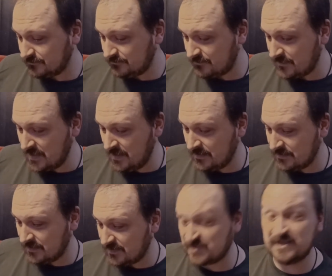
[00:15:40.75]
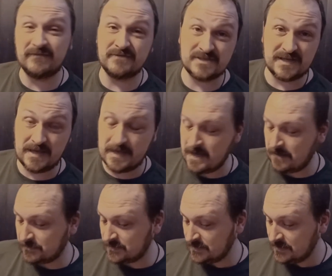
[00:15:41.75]
and I still haven't seen it yet.
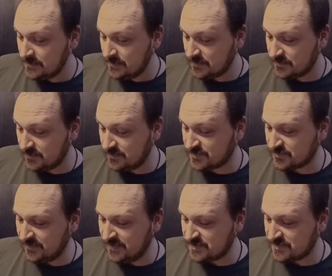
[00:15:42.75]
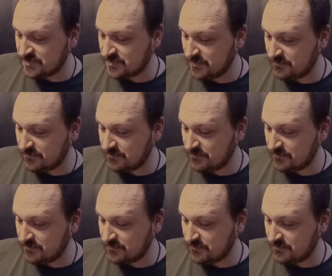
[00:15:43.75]
But so listen to it.